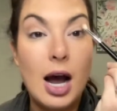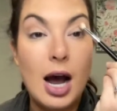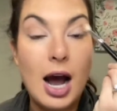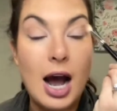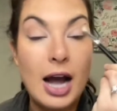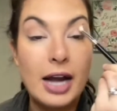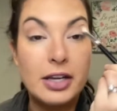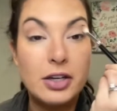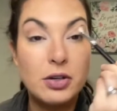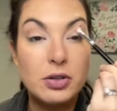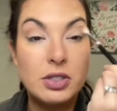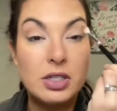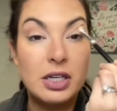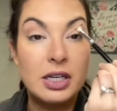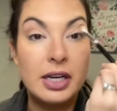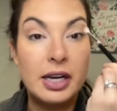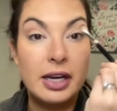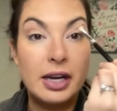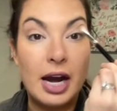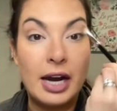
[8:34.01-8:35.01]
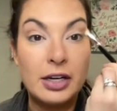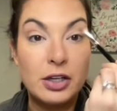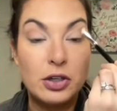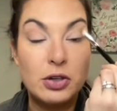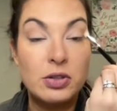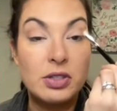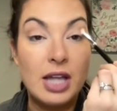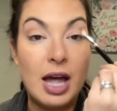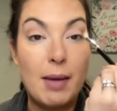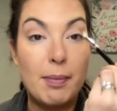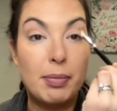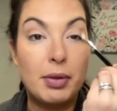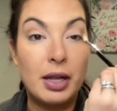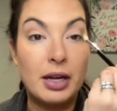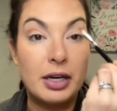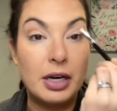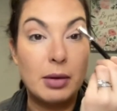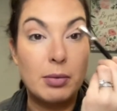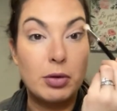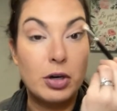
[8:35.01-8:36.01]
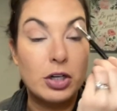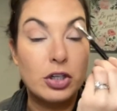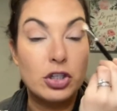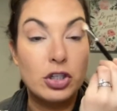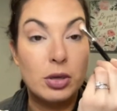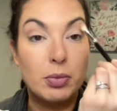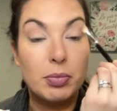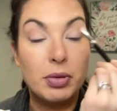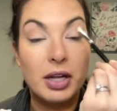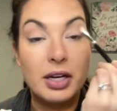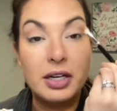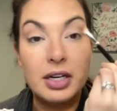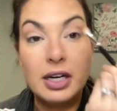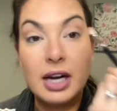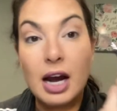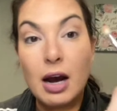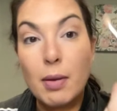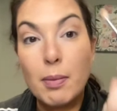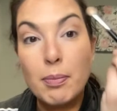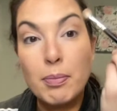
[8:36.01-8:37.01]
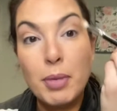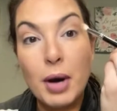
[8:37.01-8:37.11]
I used, a, I used that blending brush to blend it out.